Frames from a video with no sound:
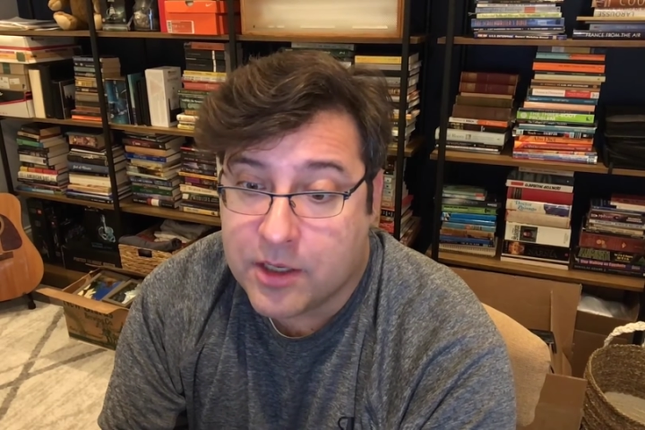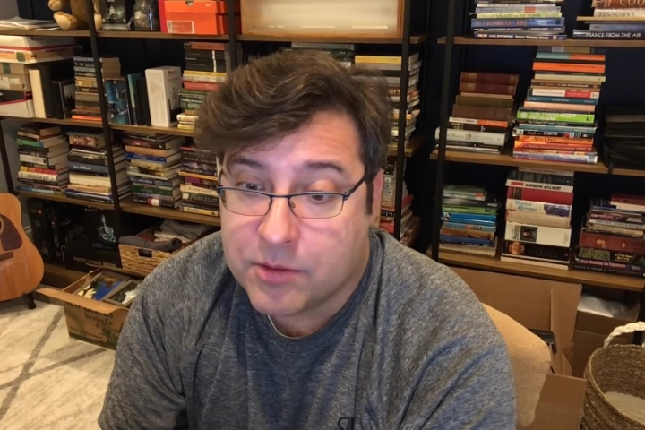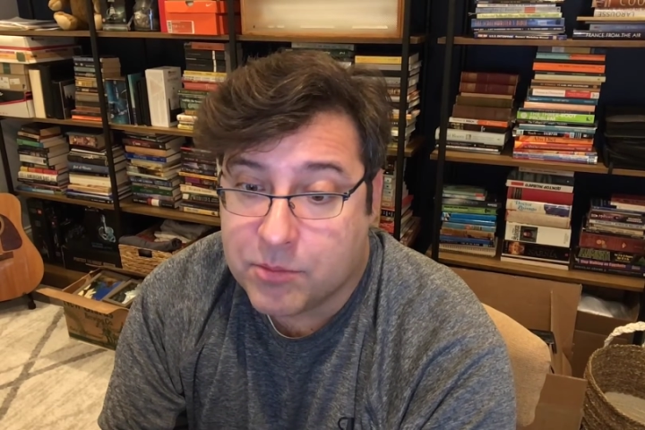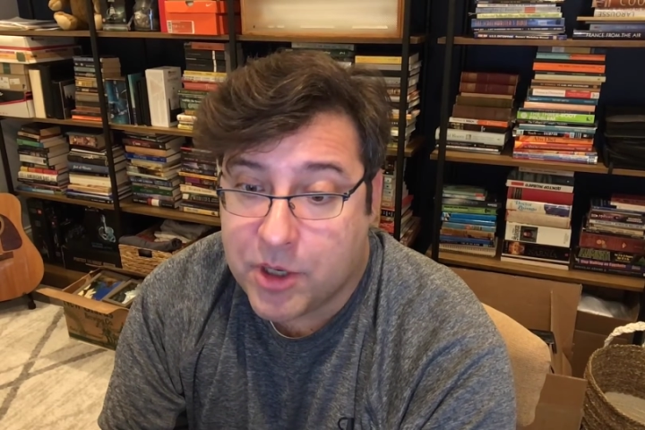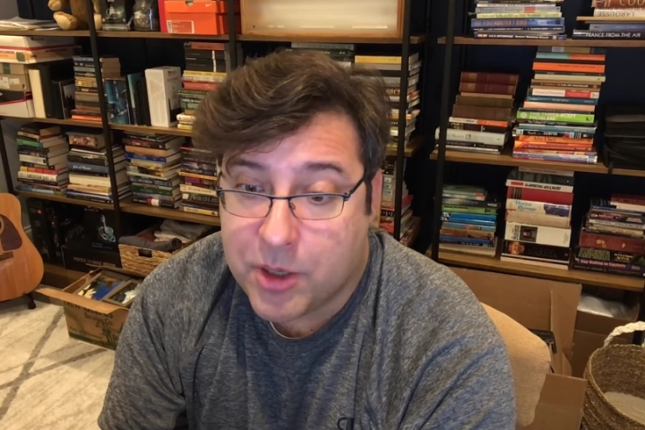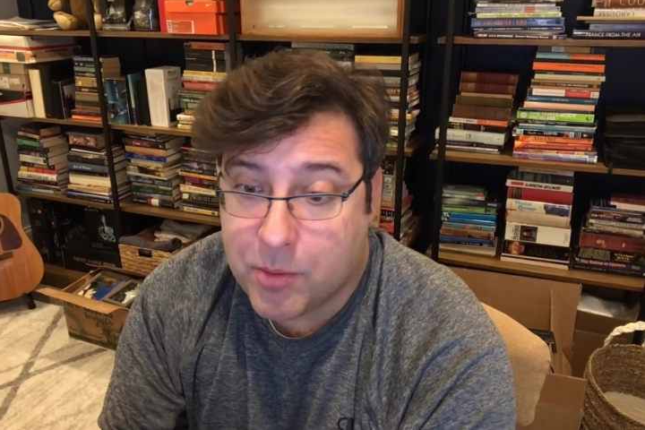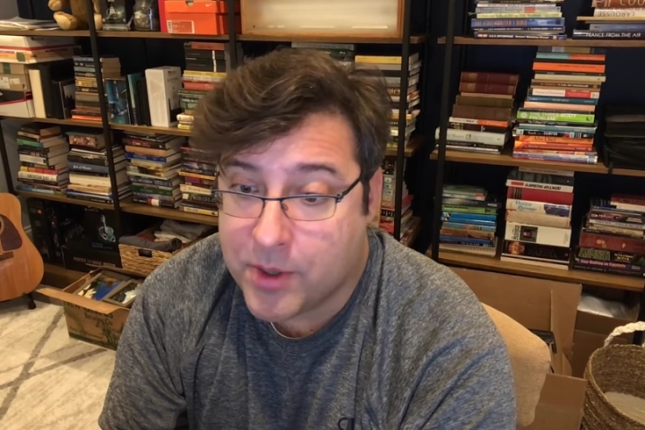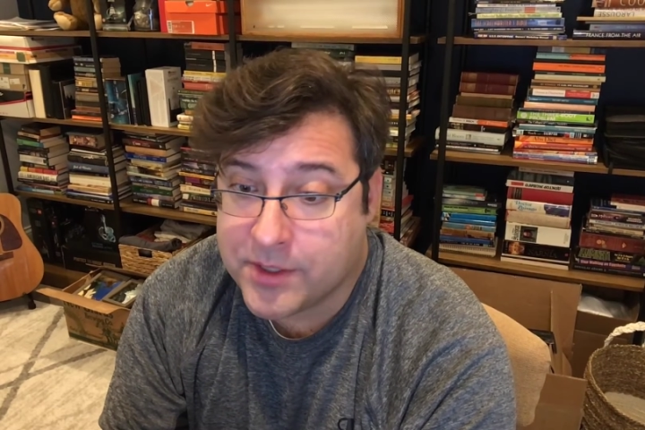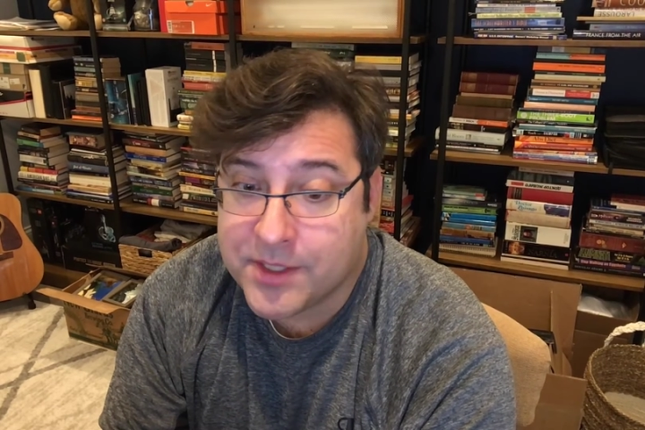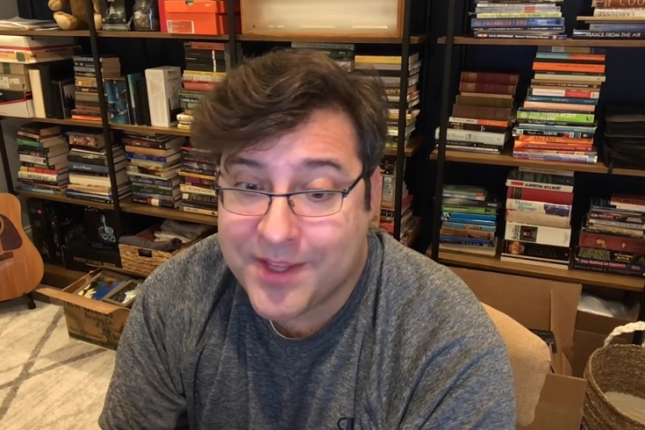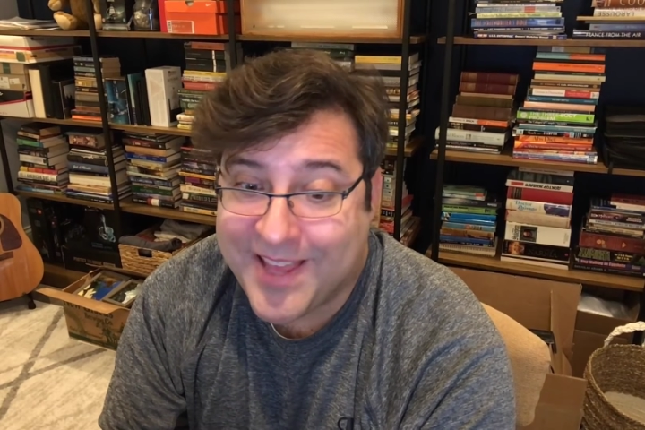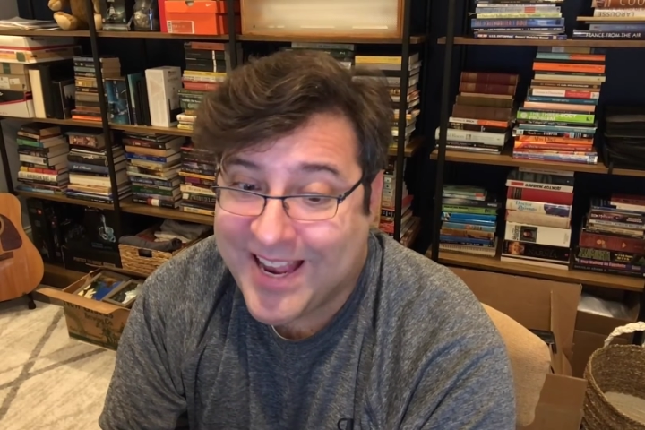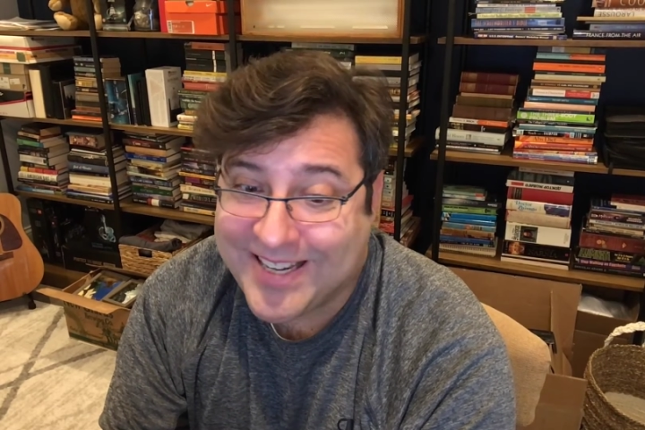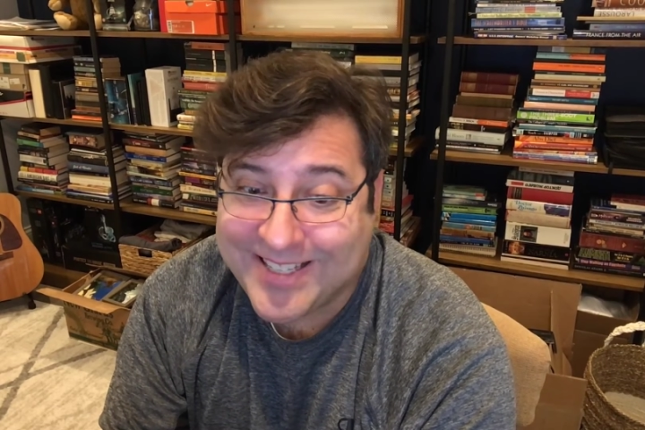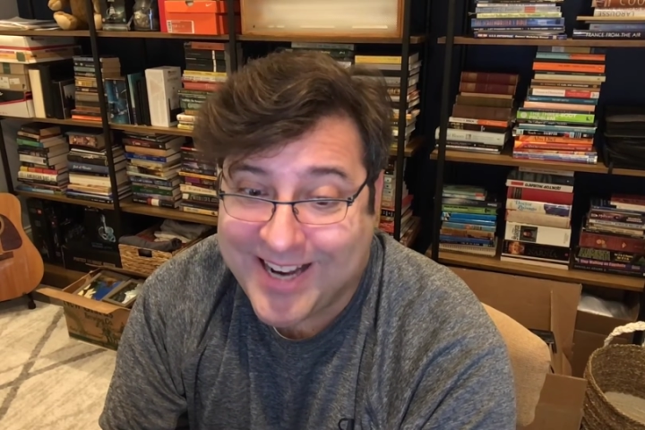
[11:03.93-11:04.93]
but it wasn't
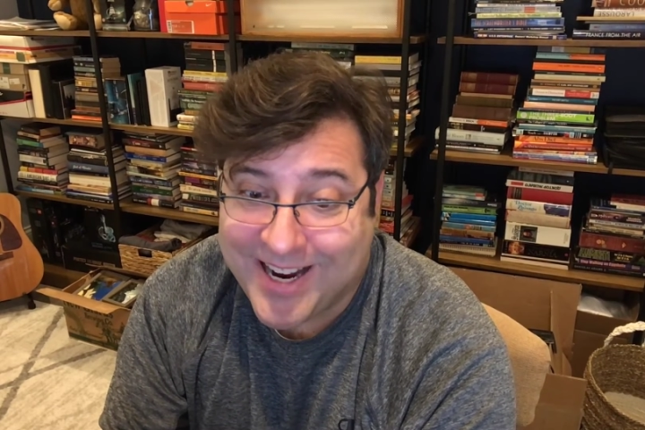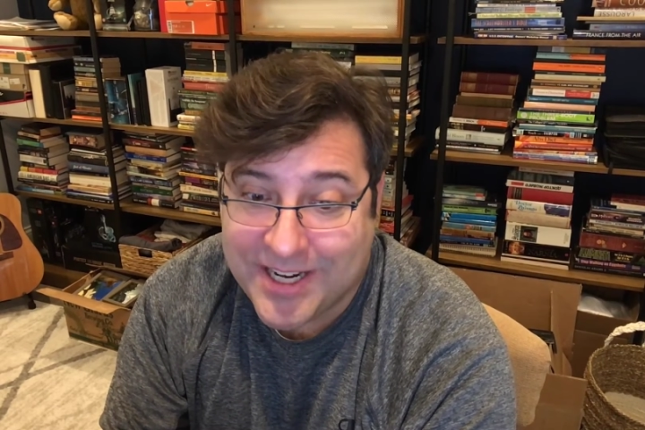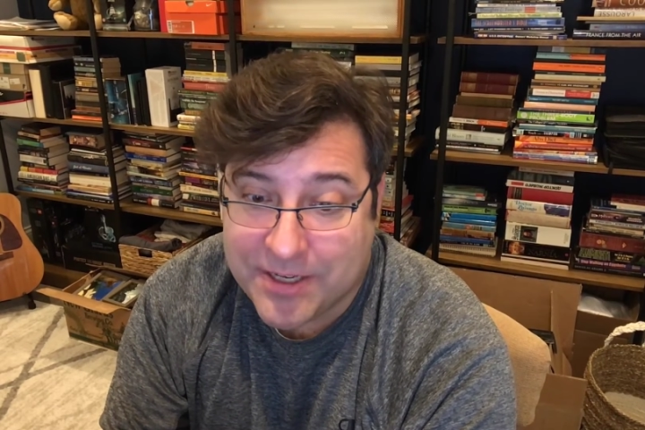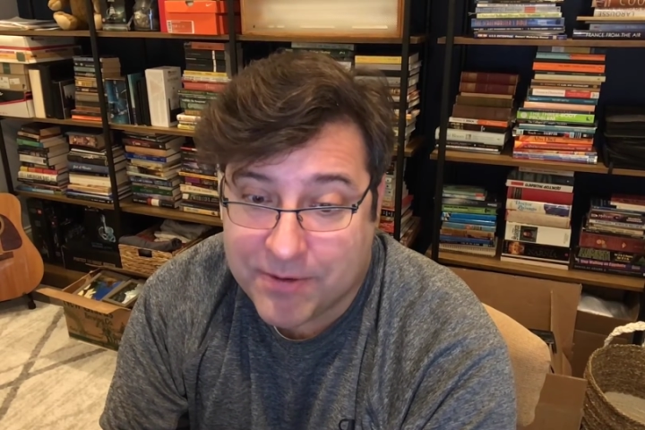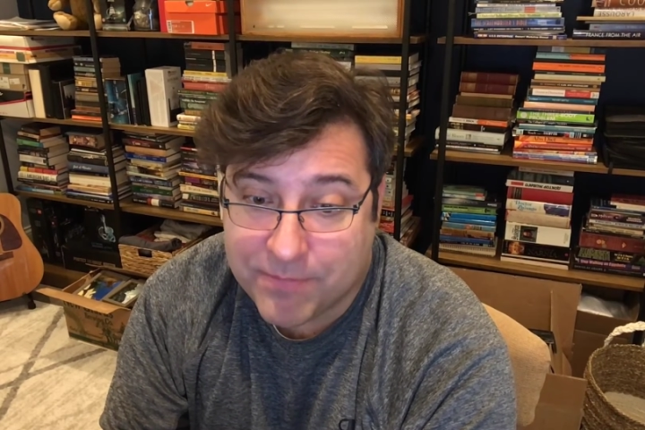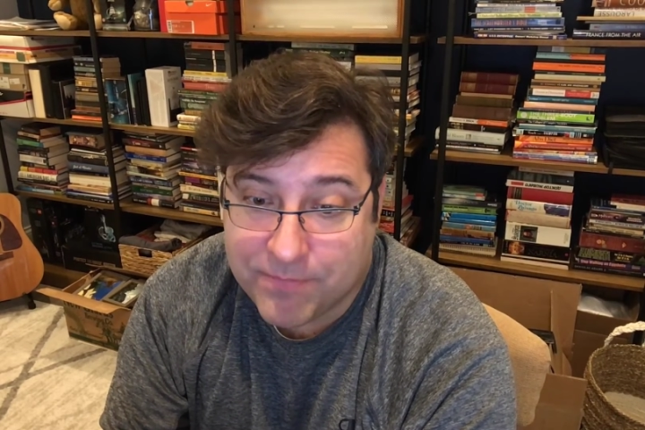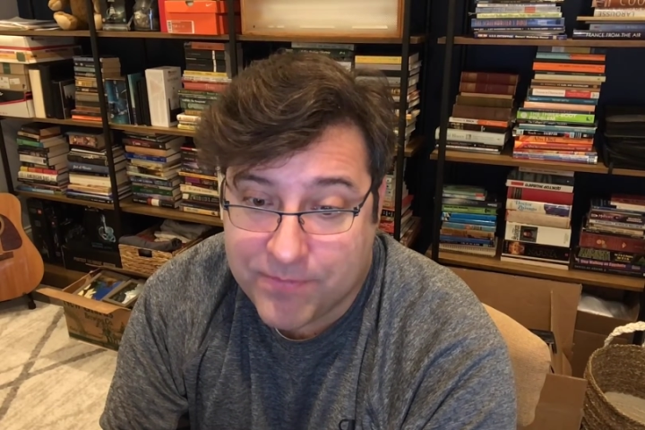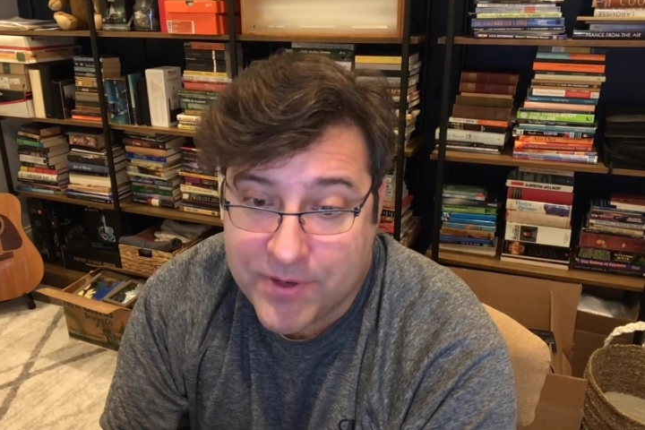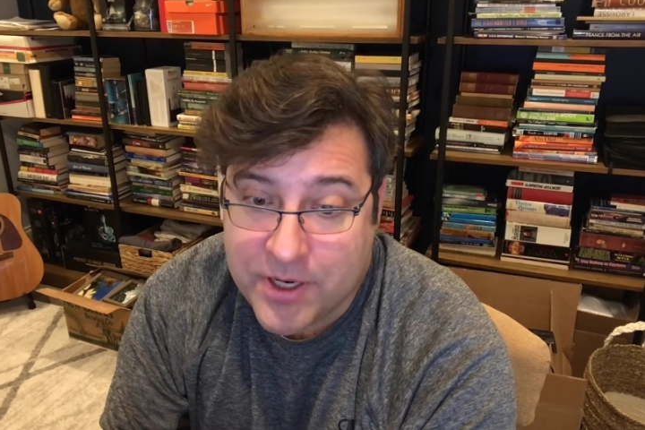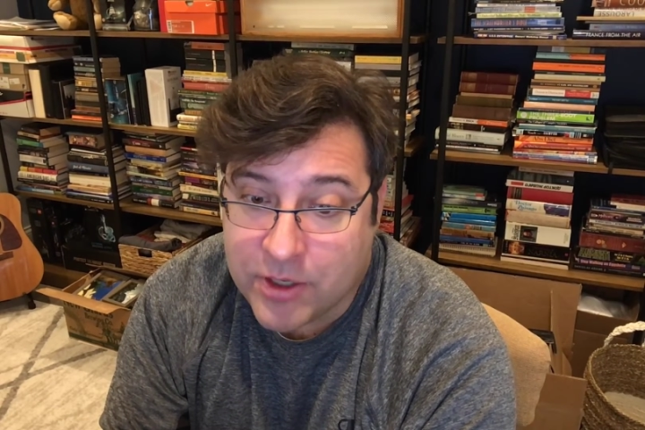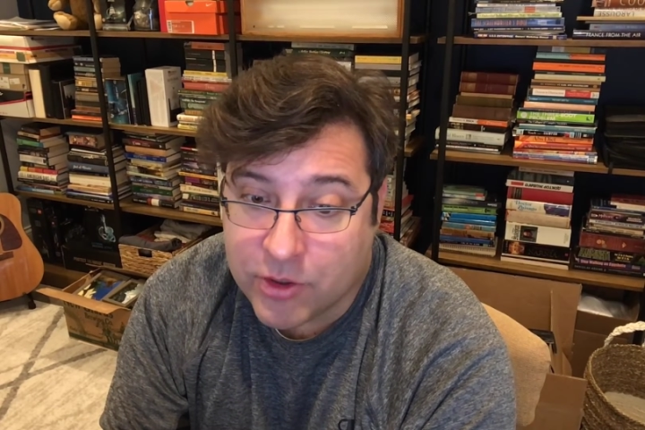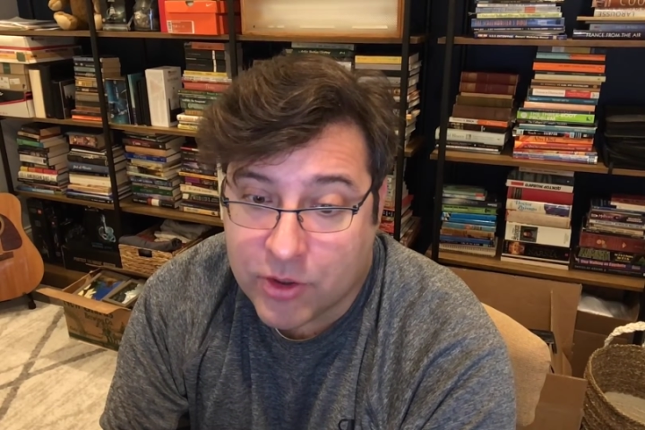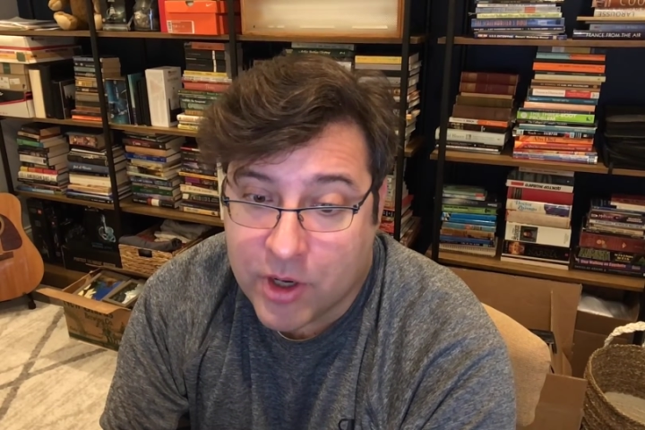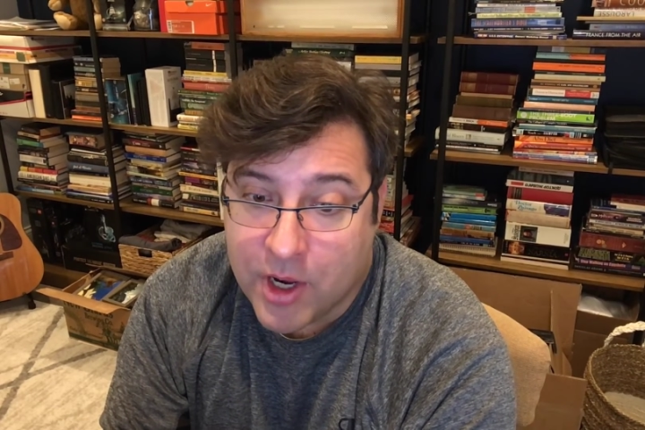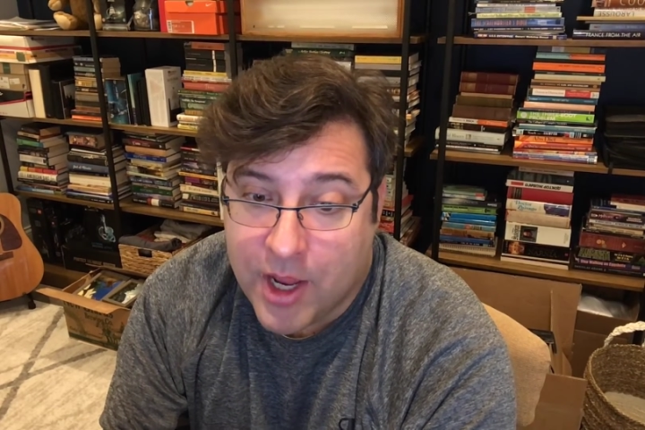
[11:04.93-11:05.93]
that kind of
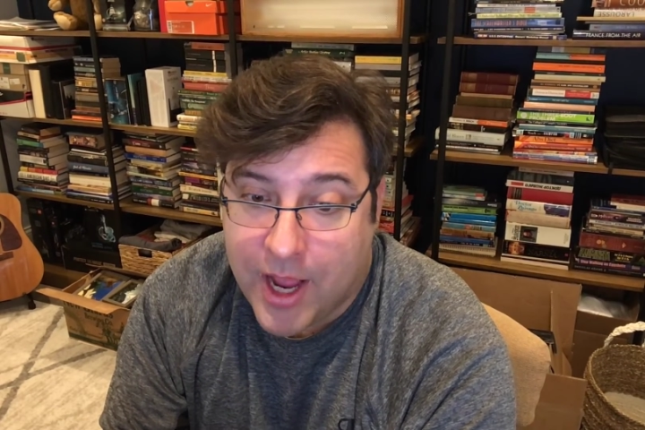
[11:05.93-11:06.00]
fear.